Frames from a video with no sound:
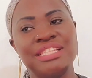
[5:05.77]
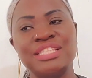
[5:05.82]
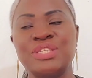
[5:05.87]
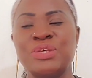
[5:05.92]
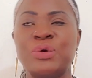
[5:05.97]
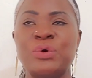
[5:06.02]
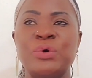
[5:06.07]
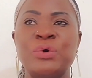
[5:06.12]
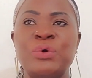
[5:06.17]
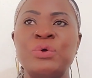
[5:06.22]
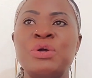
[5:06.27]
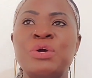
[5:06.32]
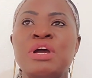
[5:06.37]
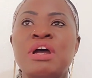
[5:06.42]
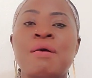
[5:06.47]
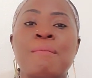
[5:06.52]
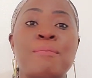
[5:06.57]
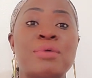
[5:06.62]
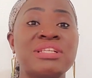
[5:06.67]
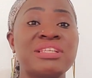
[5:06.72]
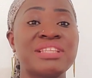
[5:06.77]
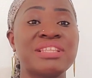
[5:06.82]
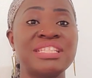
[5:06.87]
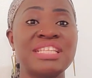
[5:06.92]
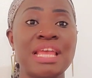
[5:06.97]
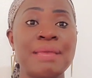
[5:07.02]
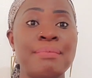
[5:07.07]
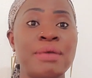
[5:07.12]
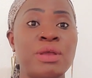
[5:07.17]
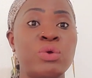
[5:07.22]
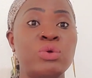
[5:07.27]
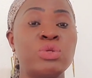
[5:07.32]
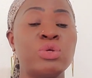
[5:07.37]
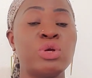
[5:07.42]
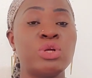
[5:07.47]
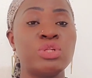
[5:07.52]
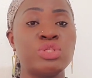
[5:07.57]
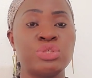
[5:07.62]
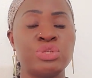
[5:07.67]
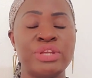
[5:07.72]
So most of the time I could
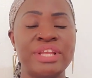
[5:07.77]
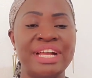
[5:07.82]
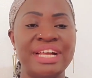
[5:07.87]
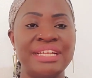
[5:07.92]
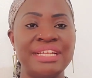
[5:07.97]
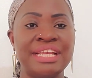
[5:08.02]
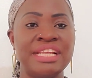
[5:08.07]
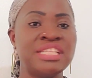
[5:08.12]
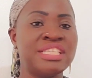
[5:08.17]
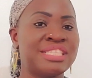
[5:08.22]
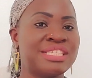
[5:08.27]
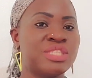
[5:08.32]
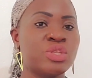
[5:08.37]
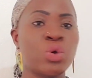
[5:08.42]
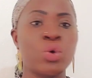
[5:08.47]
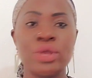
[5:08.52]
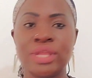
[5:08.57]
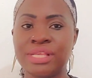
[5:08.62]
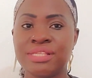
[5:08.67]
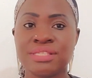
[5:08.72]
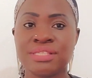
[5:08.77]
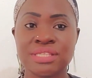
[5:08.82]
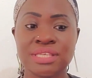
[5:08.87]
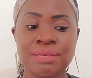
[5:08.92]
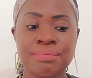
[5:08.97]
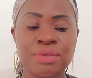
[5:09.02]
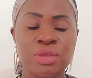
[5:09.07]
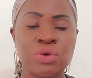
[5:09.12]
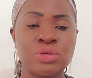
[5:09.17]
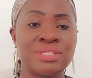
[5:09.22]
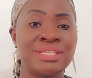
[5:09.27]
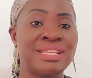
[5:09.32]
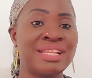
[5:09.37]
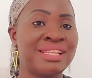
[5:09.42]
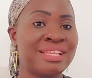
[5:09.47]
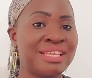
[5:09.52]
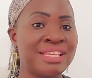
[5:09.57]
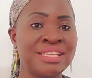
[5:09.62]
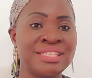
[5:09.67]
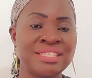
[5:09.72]
go to Uganda. It's so easy because in an
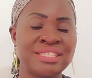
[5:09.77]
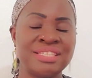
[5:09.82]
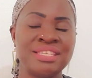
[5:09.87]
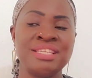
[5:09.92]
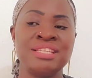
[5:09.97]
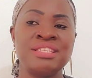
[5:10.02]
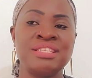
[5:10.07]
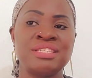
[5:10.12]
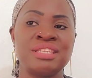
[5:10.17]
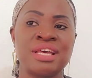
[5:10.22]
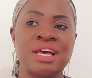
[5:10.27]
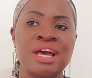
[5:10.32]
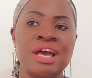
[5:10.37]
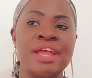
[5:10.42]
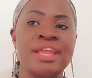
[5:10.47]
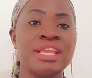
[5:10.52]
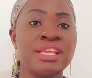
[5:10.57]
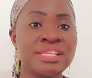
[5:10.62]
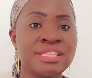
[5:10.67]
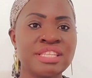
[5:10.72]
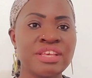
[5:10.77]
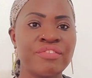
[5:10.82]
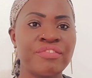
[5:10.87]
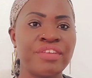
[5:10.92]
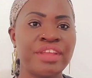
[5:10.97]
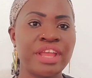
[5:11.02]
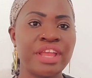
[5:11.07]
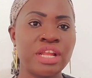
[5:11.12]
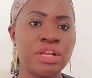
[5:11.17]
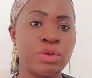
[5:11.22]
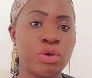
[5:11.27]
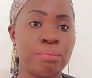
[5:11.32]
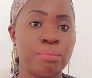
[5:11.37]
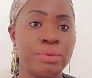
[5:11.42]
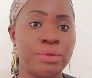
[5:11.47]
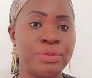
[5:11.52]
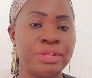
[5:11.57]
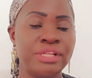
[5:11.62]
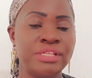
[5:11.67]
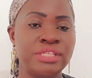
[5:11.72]
it's a East African
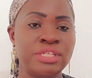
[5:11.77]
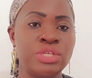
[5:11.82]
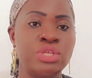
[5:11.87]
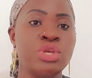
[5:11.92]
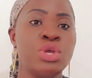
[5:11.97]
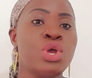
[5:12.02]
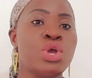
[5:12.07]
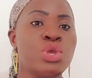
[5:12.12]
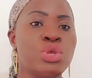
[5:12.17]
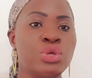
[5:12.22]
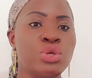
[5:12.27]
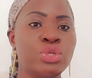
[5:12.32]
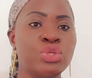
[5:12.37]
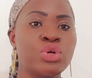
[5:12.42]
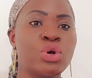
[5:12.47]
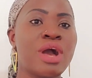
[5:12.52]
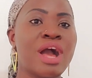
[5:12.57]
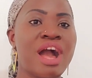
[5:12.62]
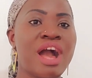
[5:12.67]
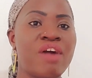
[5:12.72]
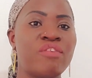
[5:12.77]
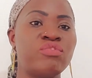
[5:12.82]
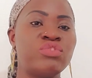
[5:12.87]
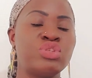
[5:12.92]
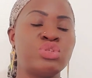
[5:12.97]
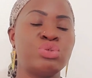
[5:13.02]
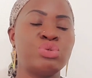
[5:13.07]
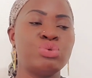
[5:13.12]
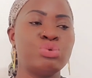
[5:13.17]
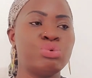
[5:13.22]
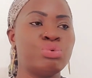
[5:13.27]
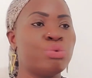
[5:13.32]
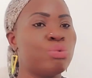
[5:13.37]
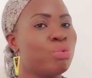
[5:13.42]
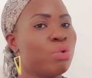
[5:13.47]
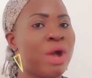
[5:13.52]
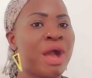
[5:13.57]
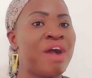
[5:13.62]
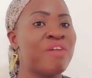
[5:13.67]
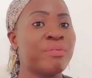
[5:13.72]
community. You don't have to
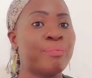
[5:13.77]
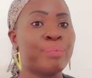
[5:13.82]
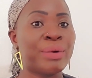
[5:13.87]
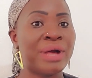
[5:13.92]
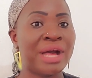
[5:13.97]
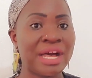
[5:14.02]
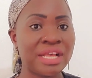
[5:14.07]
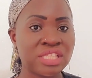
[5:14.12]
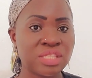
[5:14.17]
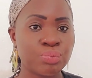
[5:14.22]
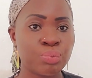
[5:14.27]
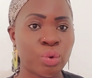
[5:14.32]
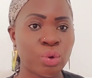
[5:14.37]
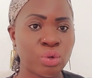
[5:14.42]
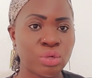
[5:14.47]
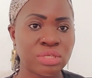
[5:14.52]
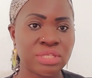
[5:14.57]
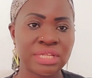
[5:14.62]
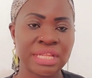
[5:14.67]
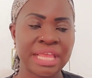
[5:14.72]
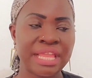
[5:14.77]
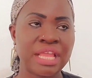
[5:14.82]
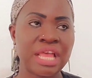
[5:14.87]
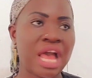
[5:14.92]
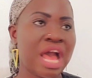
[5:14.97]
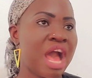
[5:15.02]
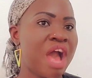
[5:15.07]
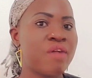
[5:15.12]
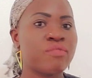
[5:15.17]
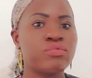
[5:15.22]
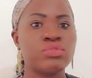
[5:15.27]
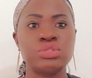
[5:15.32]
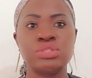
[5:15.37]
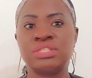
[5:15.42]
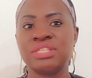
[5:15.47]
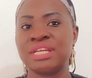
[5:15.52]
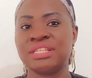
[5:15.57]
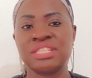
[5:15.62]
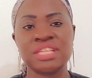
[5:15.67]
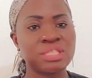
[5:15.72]
have a passport. Like
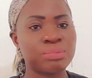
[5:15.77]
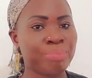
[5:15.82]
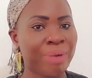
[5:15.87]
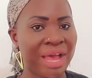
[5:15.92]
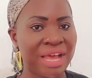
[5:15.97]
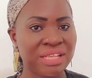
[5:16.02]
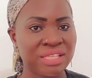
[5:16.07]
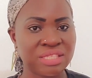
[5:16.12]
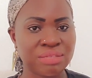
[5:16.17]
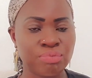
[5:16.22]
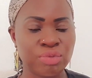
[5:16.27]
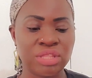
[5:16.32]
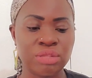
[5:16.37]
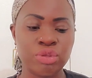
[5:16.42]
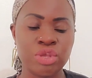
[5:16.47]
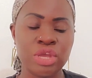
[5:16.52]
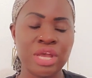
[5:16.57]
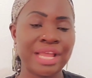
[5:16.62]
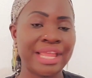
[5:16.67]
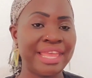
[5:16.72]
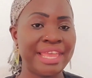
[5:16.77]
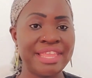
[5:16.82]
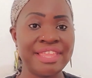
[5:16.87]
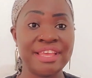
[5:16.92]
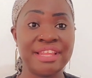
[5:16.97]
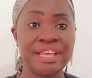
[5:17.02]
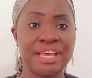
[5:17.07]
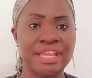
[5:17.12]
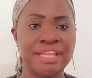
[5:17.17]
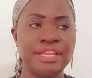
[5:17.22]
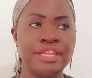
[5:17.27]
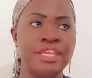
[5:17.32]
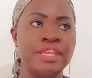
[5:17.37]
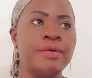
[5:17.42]
I just pass with your Kenyan ID.